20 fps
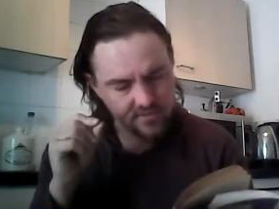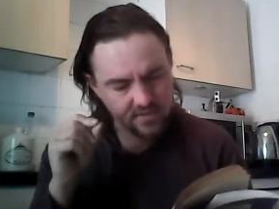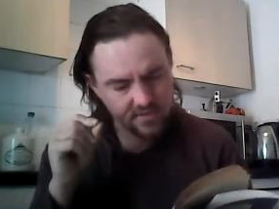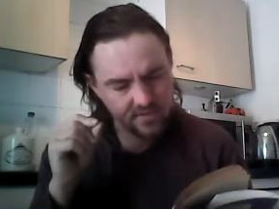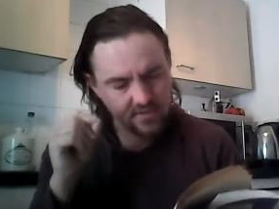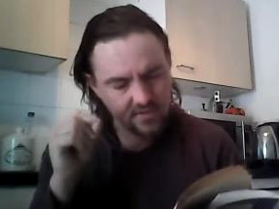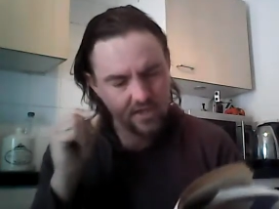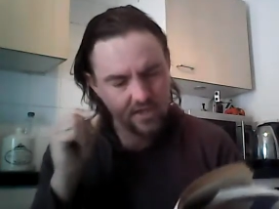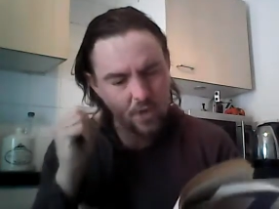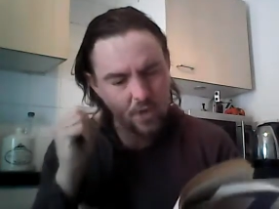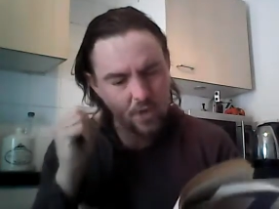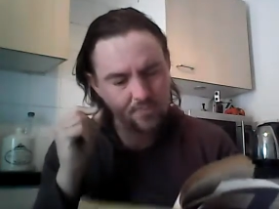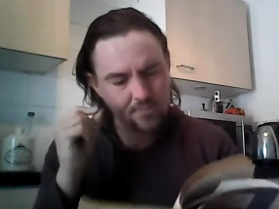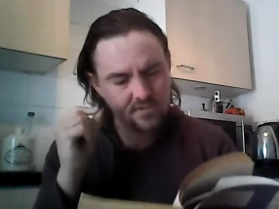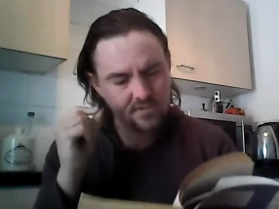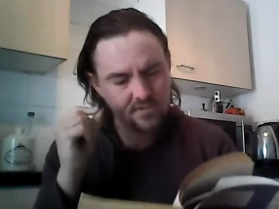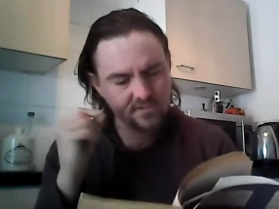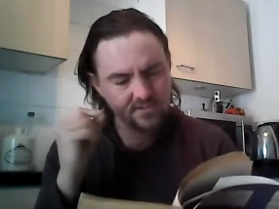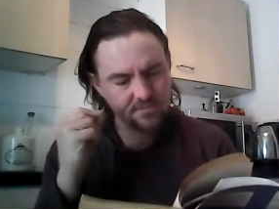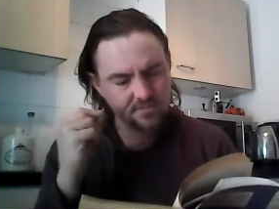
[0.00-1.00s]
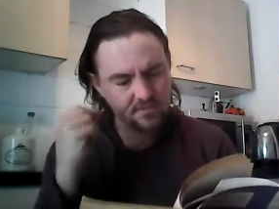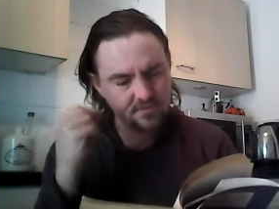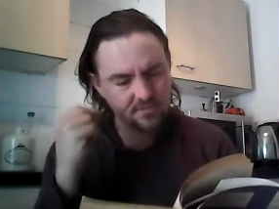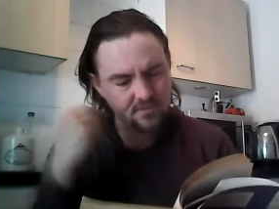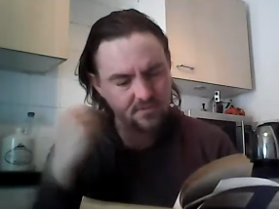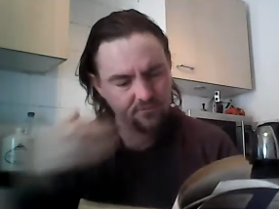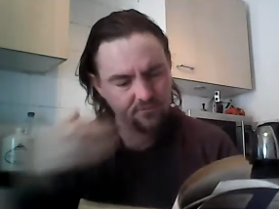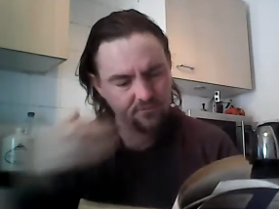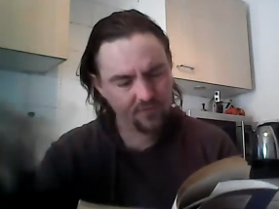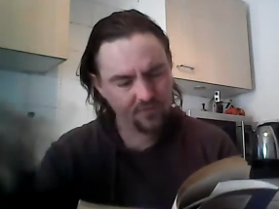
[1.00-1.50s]
the copyist must
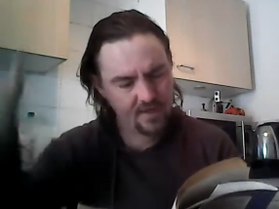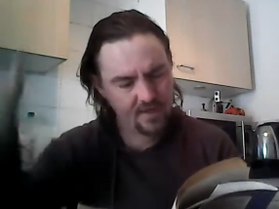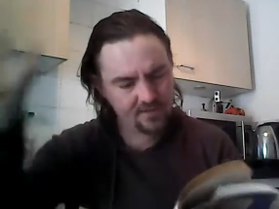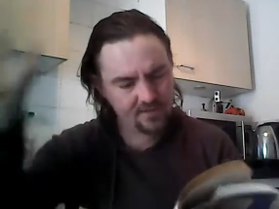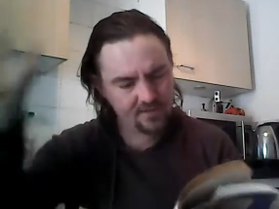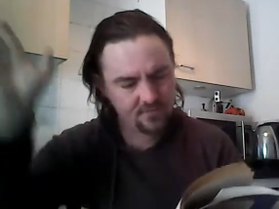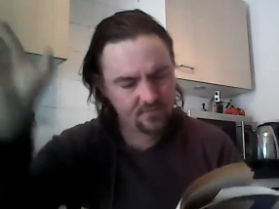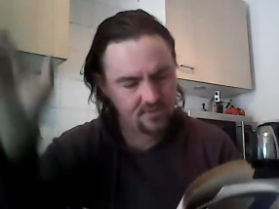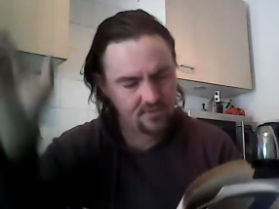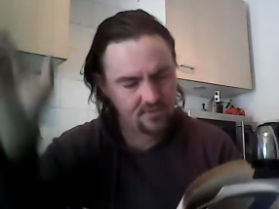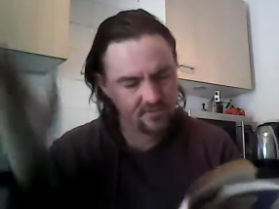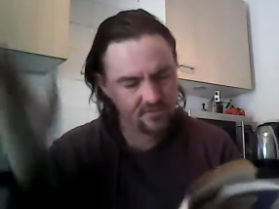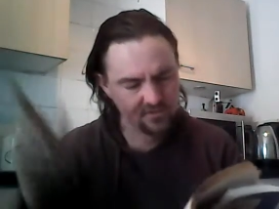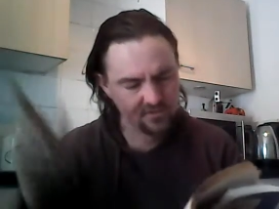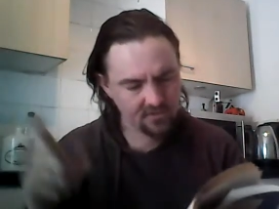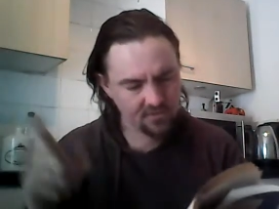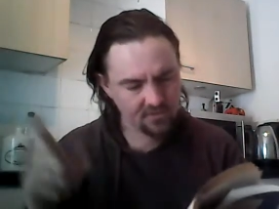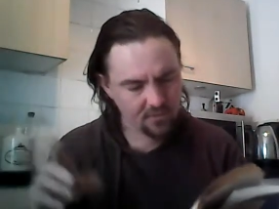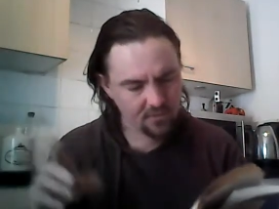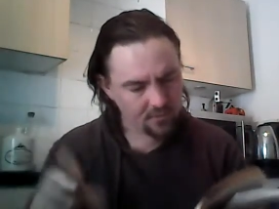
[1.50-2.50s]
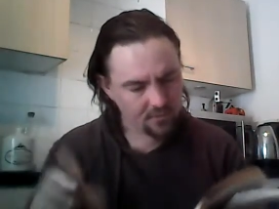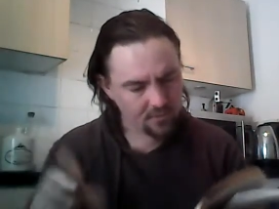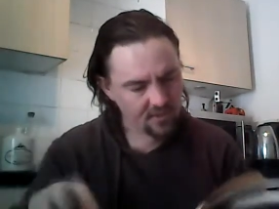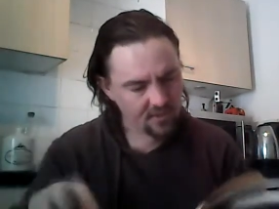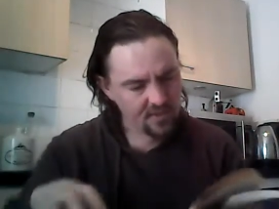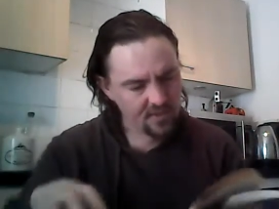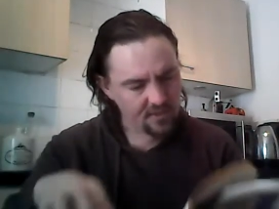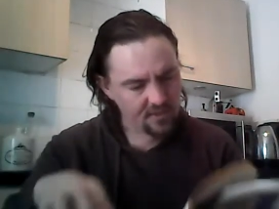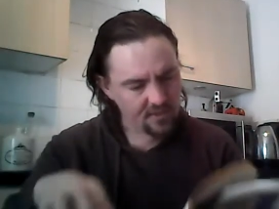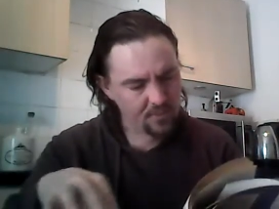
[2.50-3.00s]
have fled with his scroll.
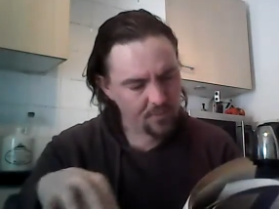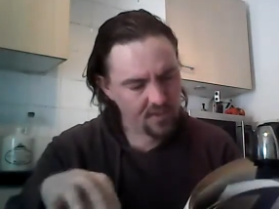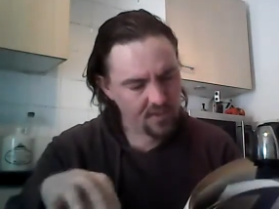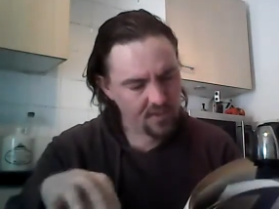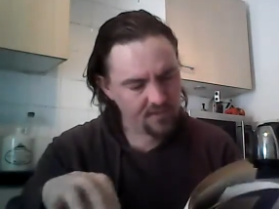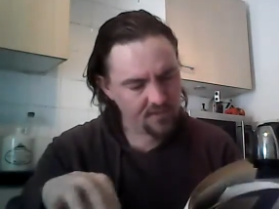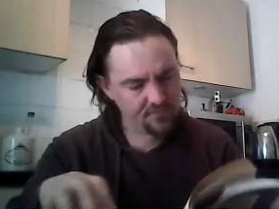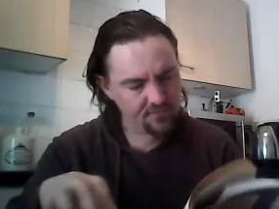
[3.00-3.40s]
The Billy